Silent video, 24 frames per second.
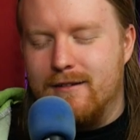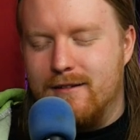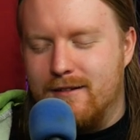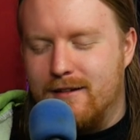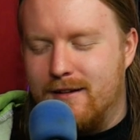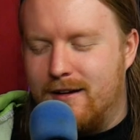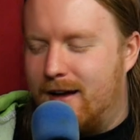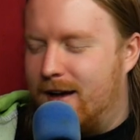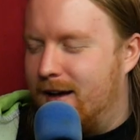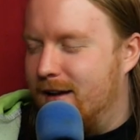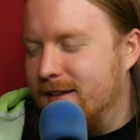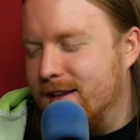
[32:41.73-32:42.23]

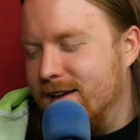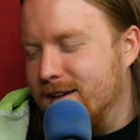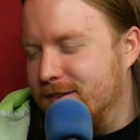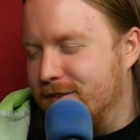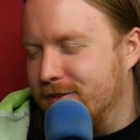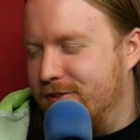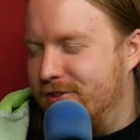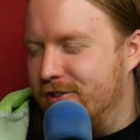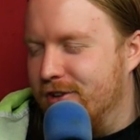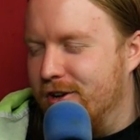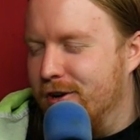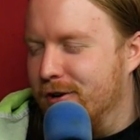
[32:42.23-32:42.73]
uh, I like
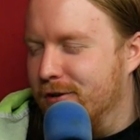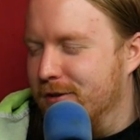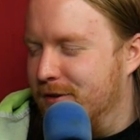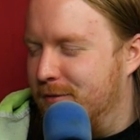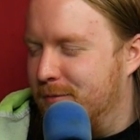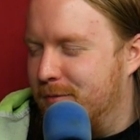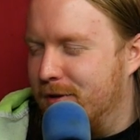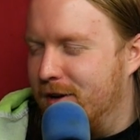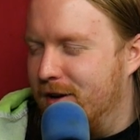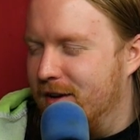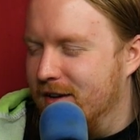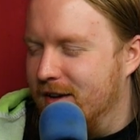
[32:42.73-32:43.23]
the show. It's
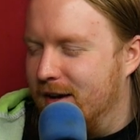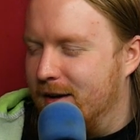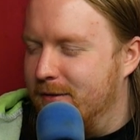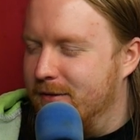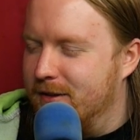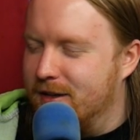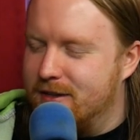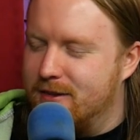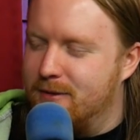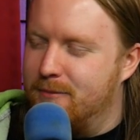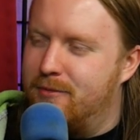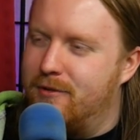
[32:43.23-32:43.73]
praise. I
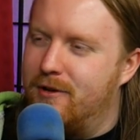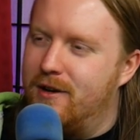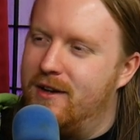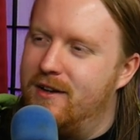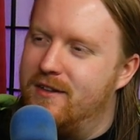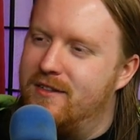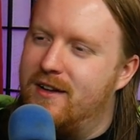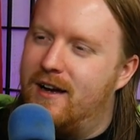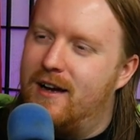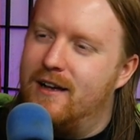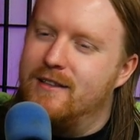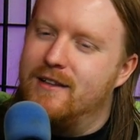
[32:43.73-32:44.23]
like it's the great.
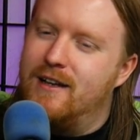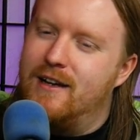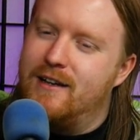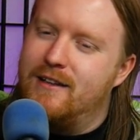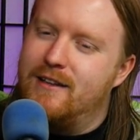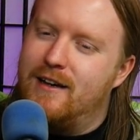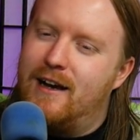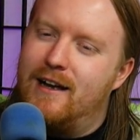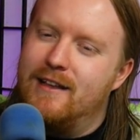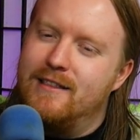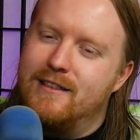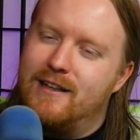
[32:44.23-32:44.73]
praise. It's I
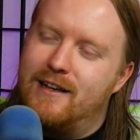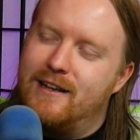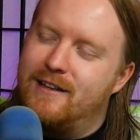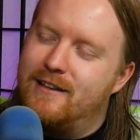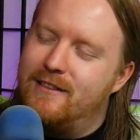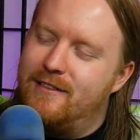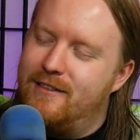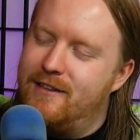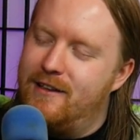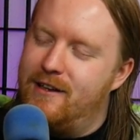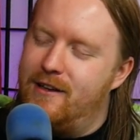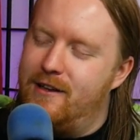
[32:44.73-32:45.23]
like I
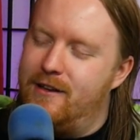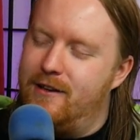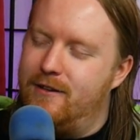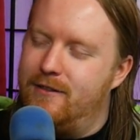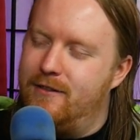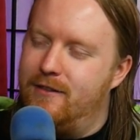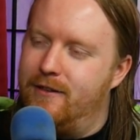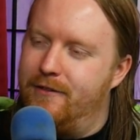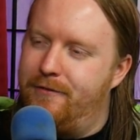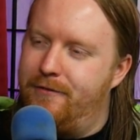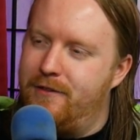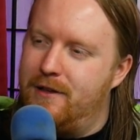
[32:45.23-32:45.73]
like the
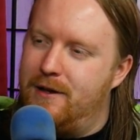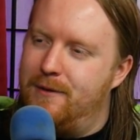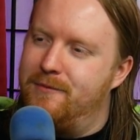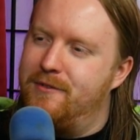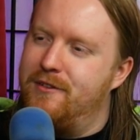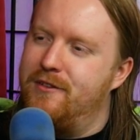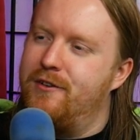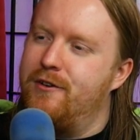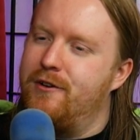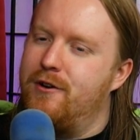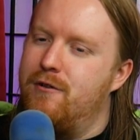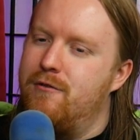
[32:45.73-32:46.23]
the themes
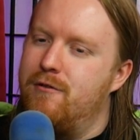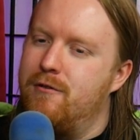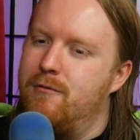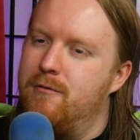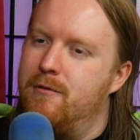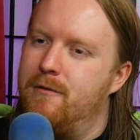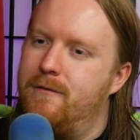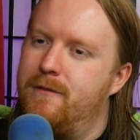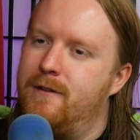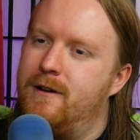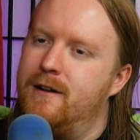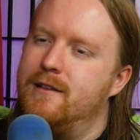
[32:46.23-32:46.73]
that they're going
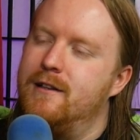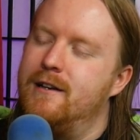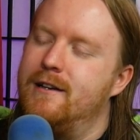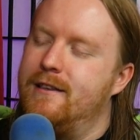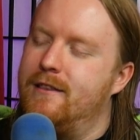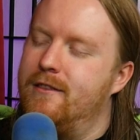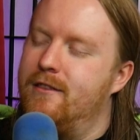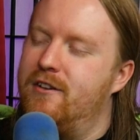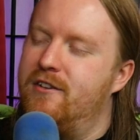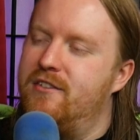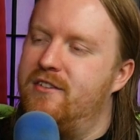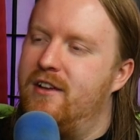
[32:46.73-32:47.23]
with, and I
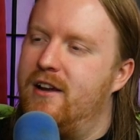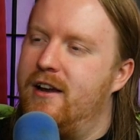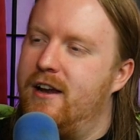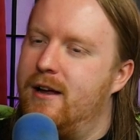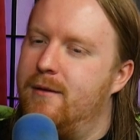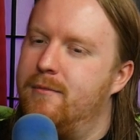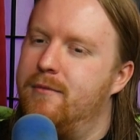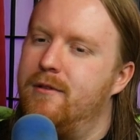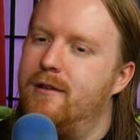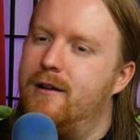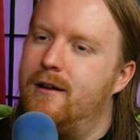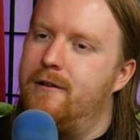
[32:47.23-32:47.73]
like they're setting
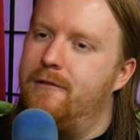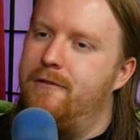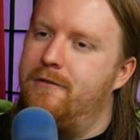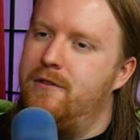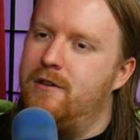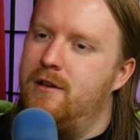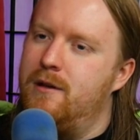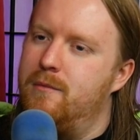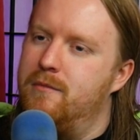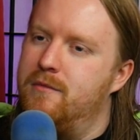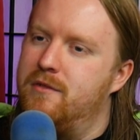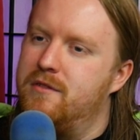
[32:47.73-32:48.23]
up a lot of
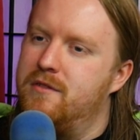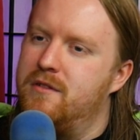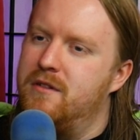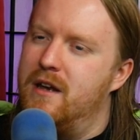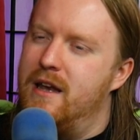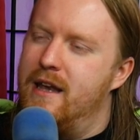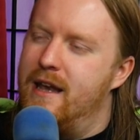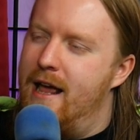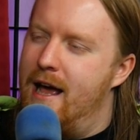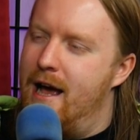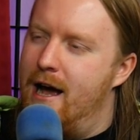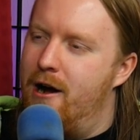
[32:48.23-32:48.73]
themes
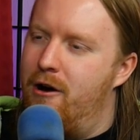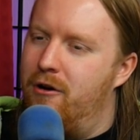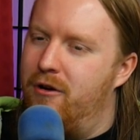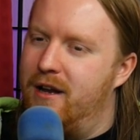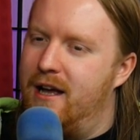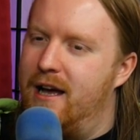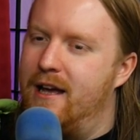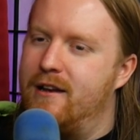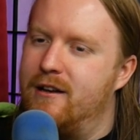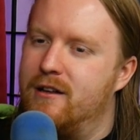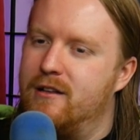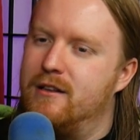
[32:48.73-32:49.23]
yeah. now and
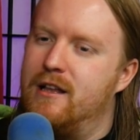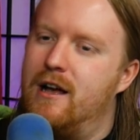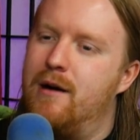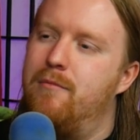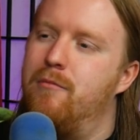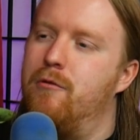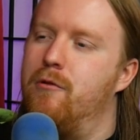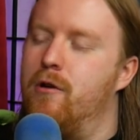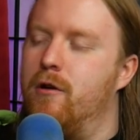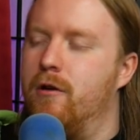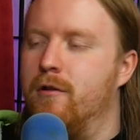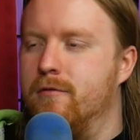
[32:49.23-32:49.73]
adding a lot
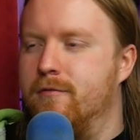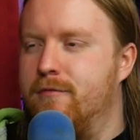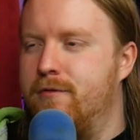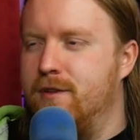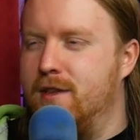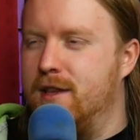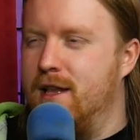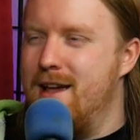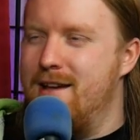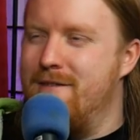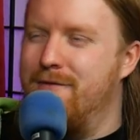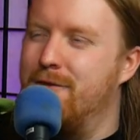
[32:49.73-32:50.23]
more
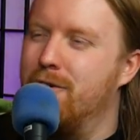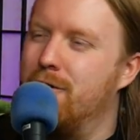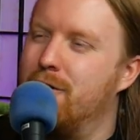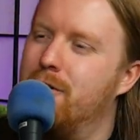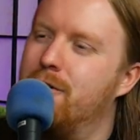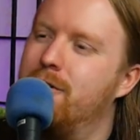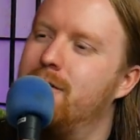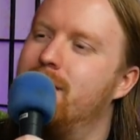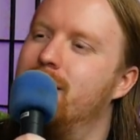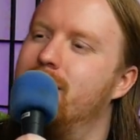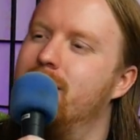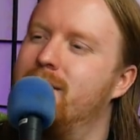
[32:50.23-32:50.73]

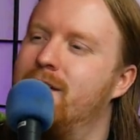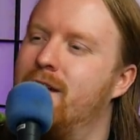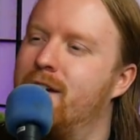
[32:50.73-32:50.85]
flavor and